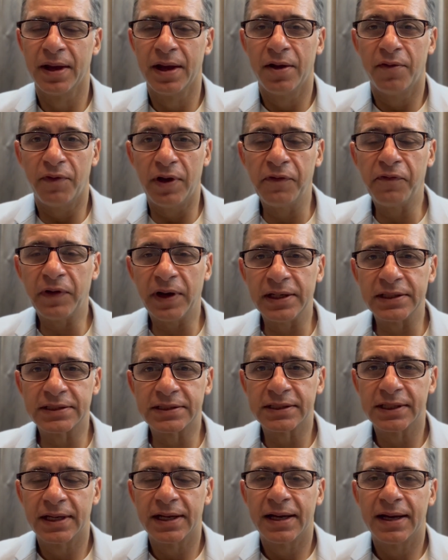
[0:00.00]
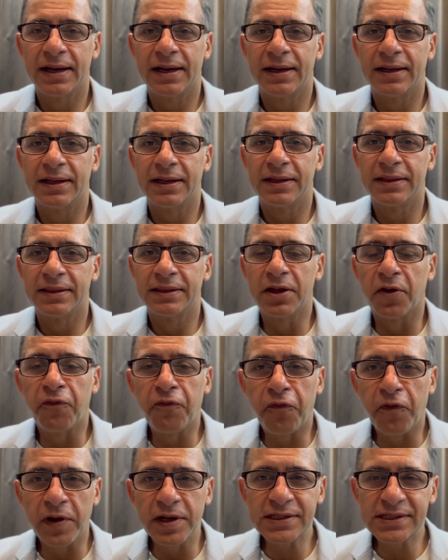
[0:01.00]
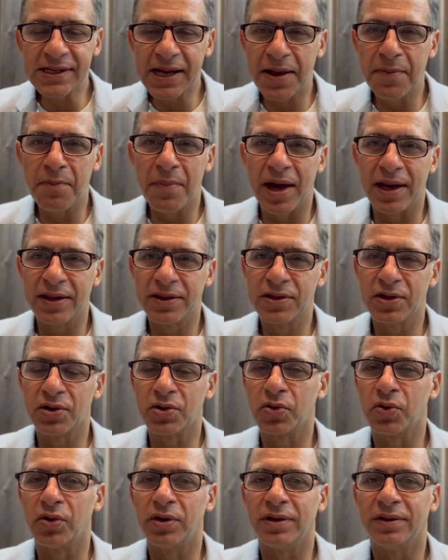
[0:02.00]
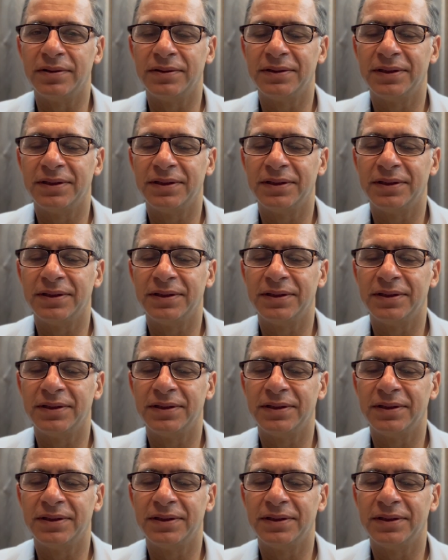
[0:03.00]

Well friends, the first time manager role